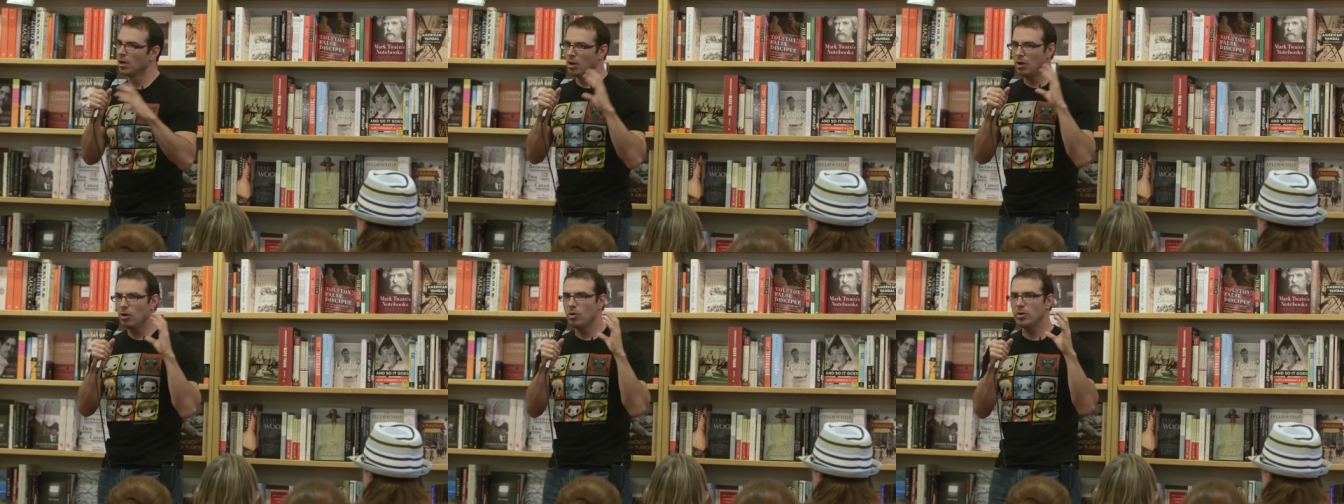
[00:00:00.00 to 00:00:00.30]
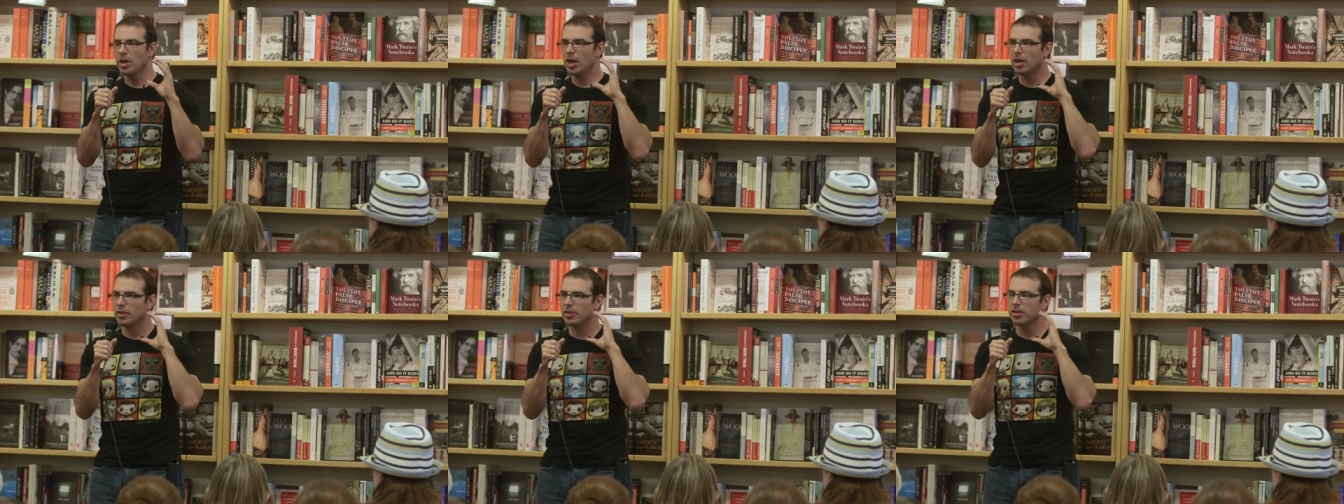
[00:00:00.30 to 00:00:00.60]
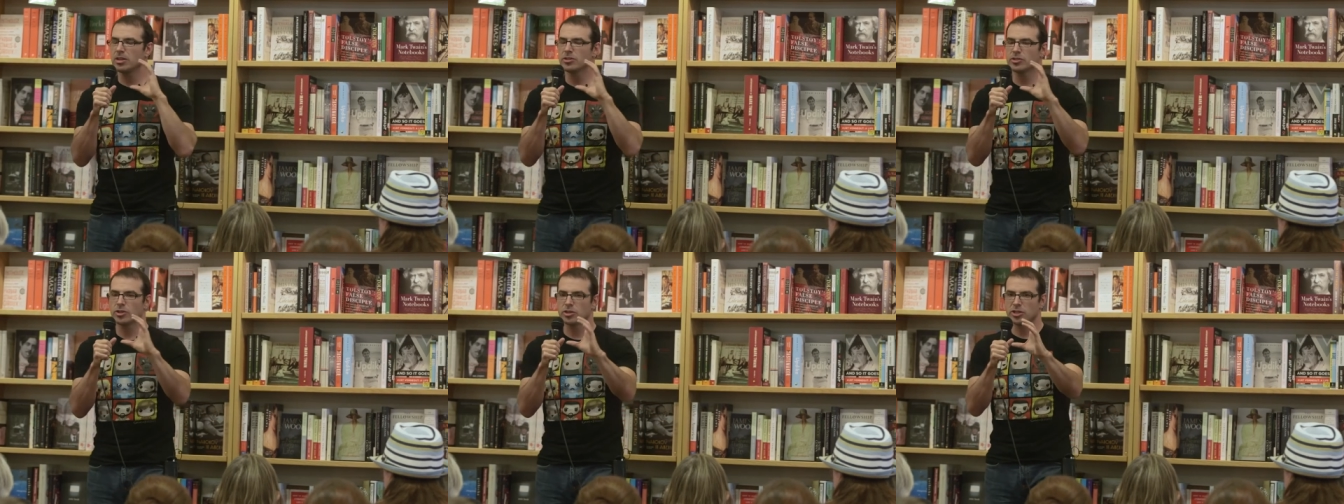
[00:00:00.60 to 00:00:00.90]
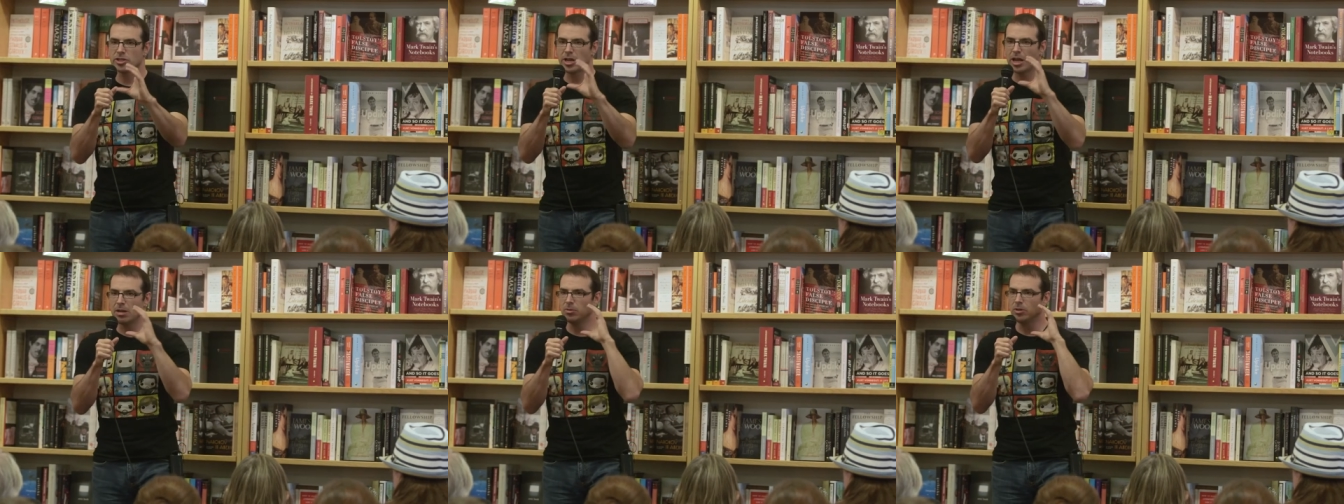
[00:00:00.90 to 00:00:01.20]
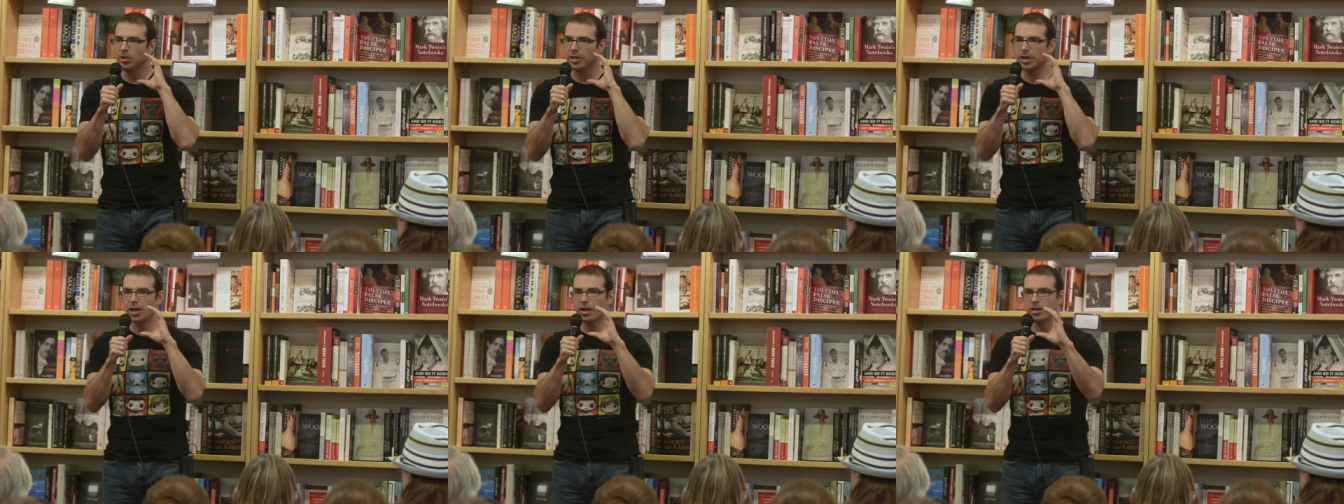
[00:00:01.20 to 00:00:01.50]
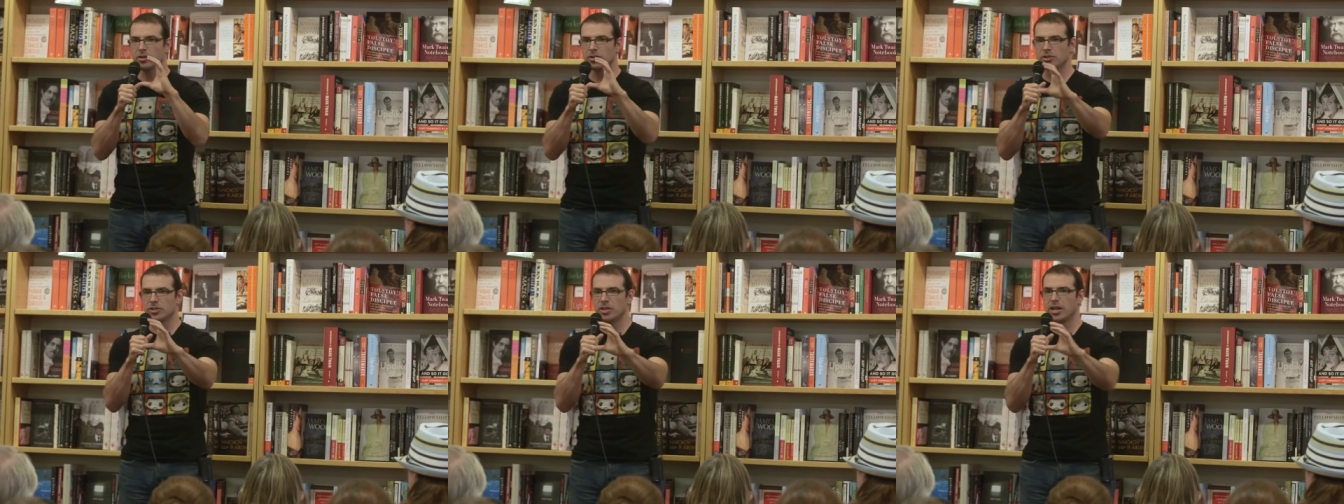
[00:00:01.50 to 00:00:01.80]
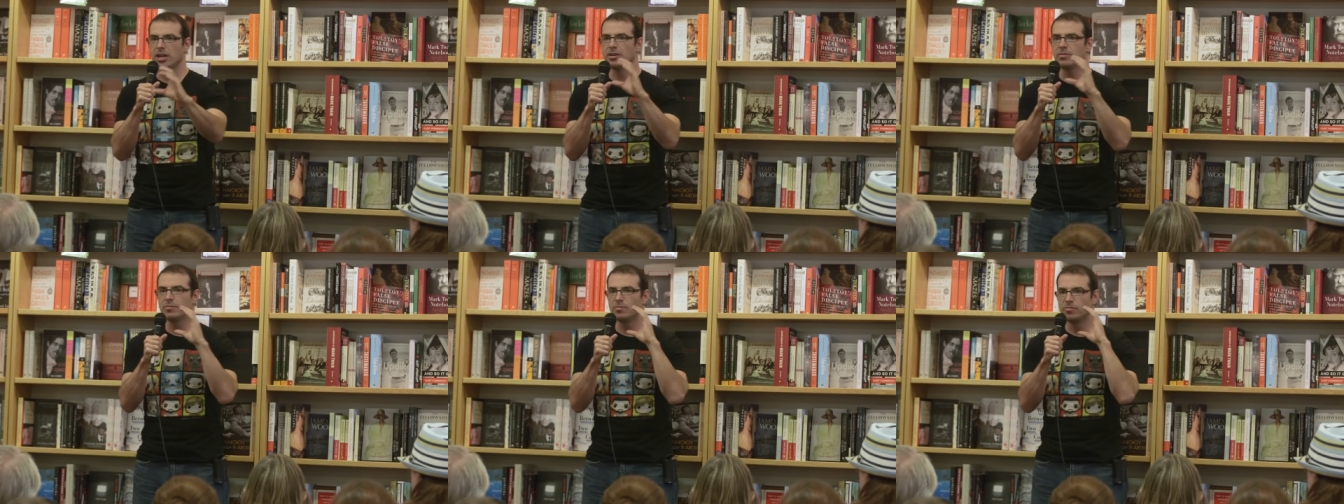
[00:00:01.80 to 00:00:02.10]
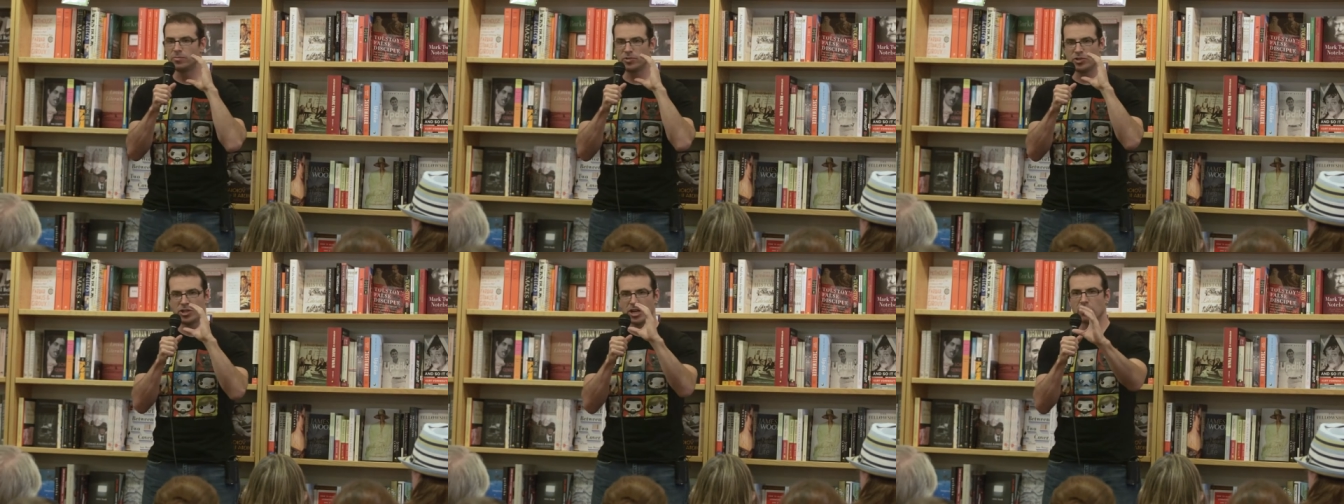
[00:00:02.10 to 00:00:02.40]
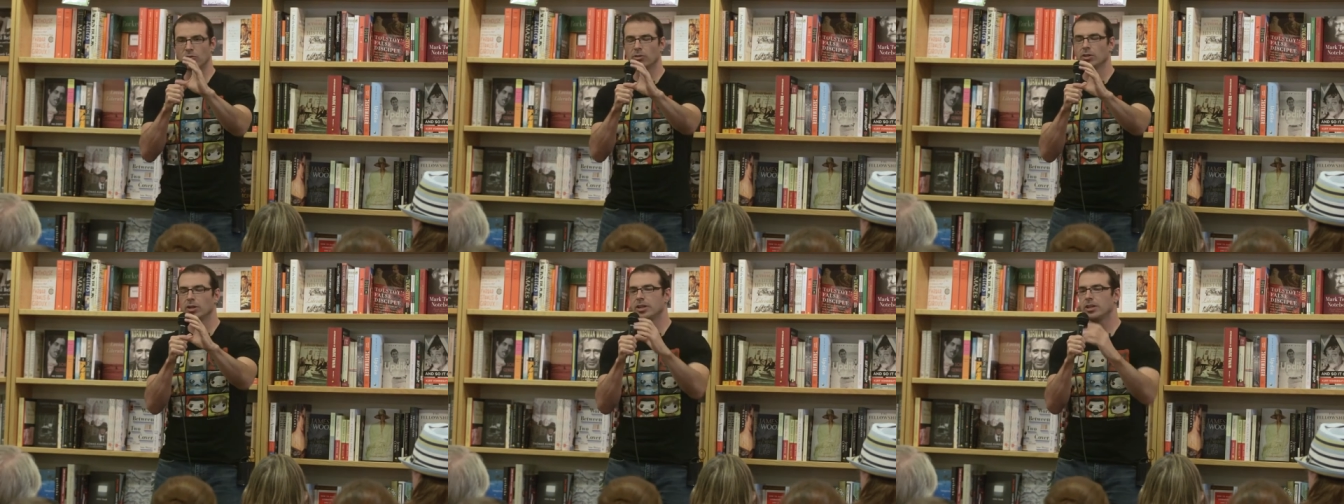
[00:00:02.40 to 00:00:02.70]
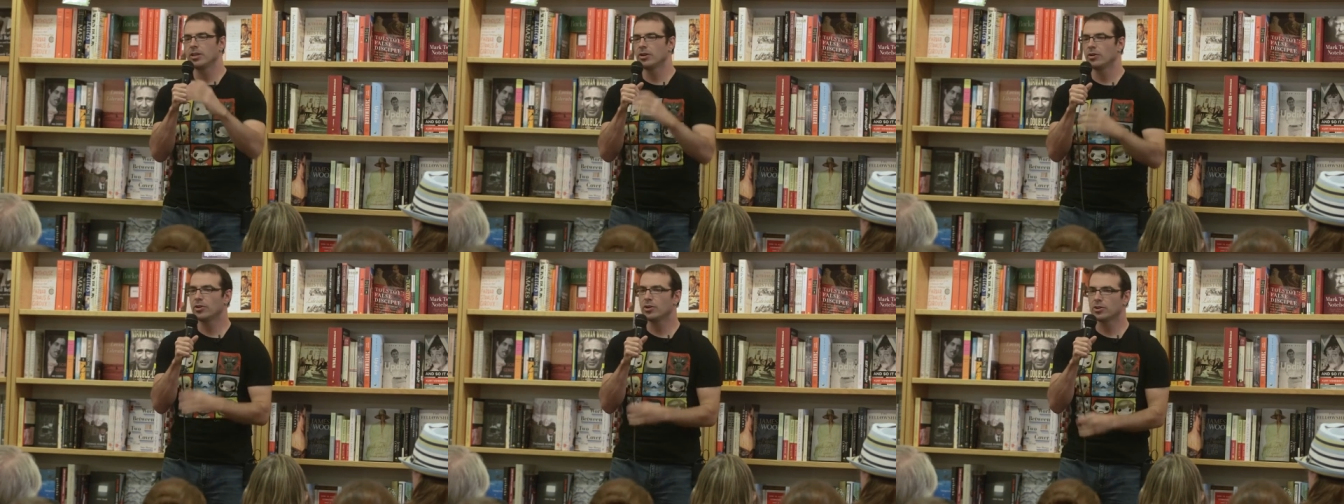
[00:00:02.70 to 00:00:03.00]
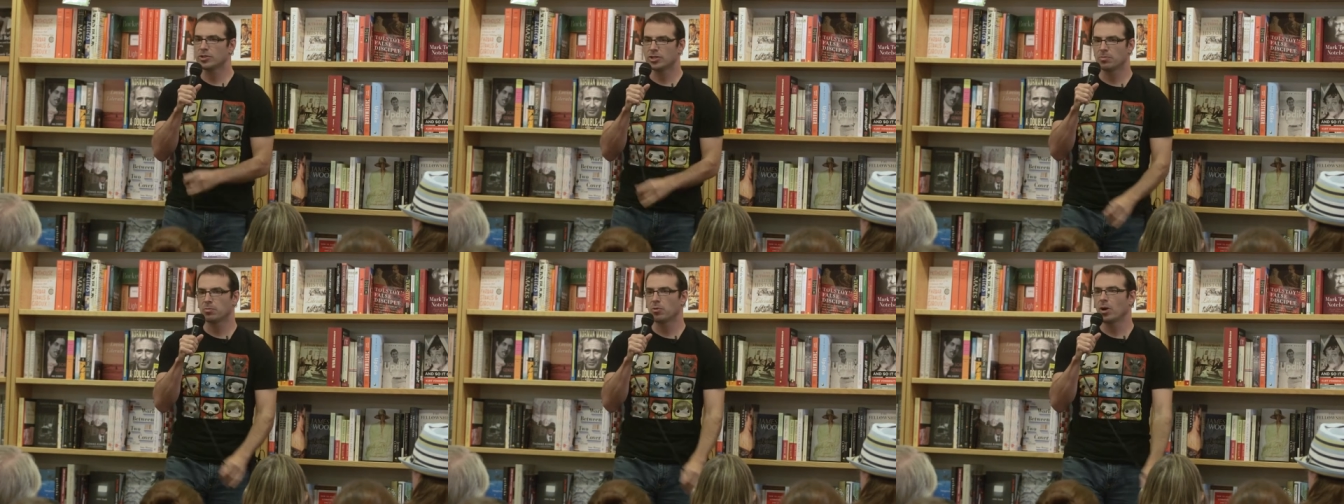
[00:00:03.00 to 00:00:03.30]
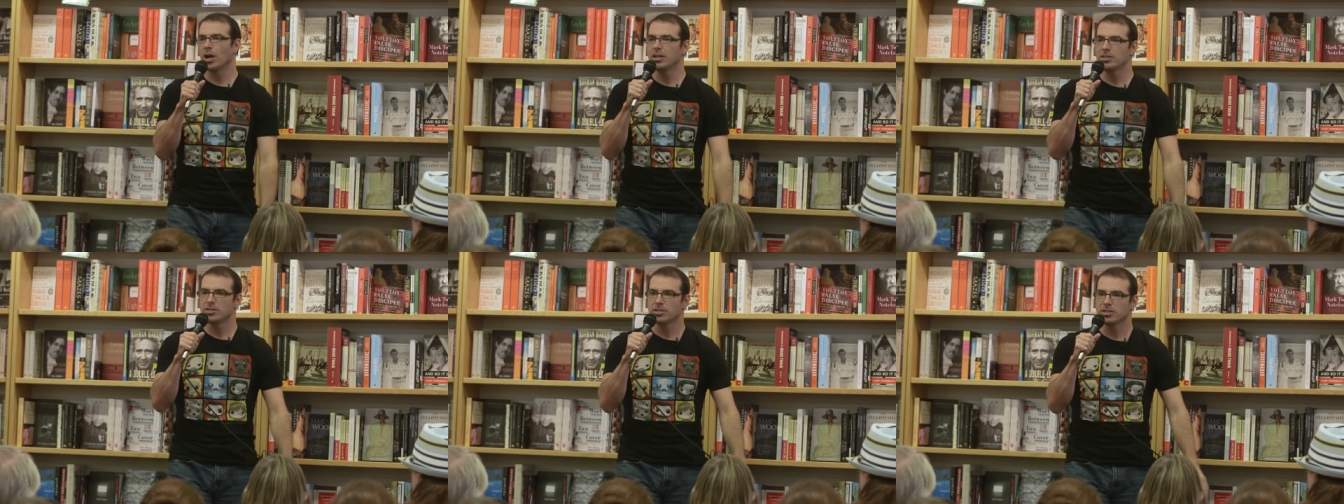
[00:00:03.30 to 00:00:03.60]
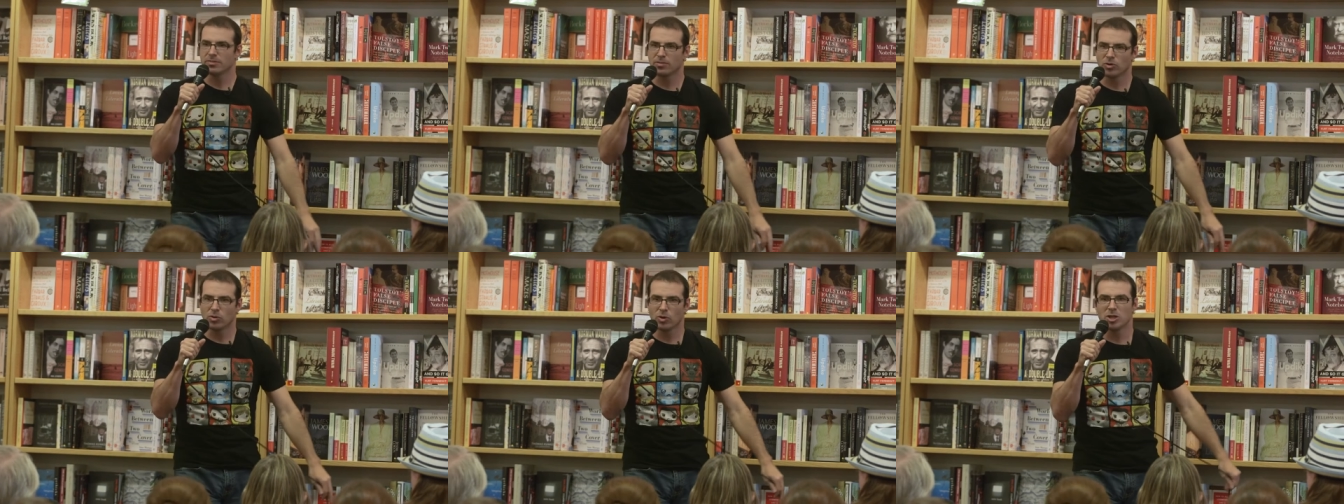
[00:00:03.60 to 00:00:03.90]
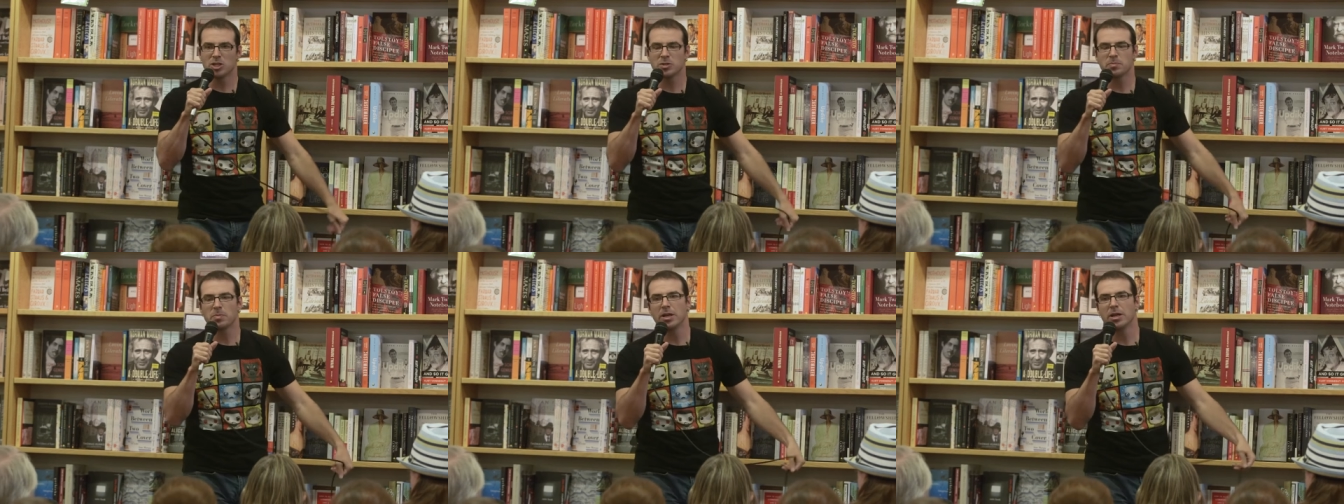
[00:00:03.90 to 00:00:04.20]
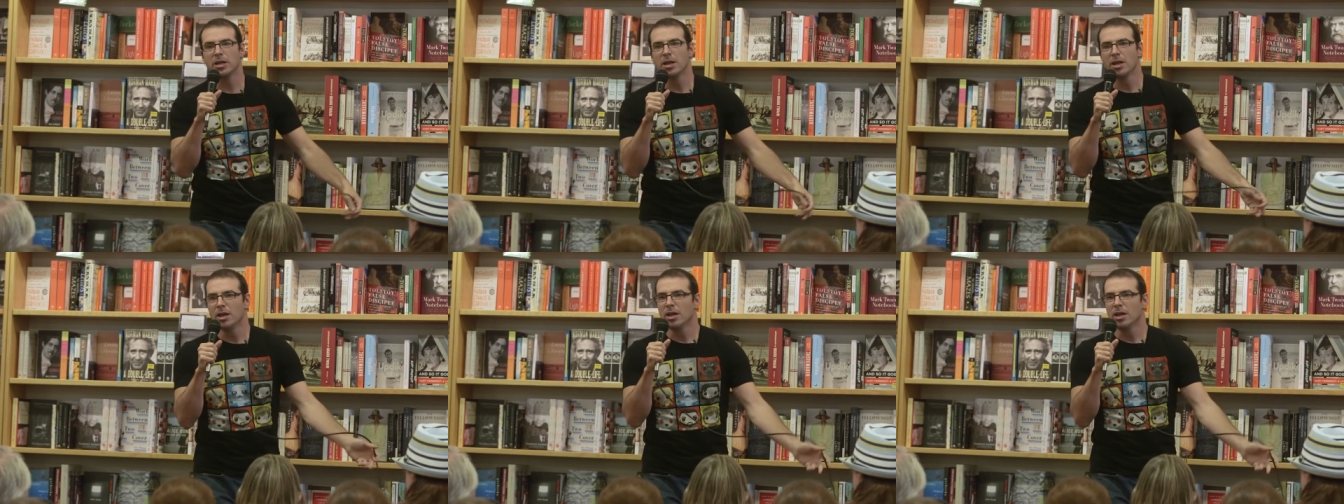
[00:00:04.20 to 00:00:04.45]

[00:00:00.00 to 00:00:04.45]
oh yeah, things are stable and I understand generally, you know, there are surprises of course, but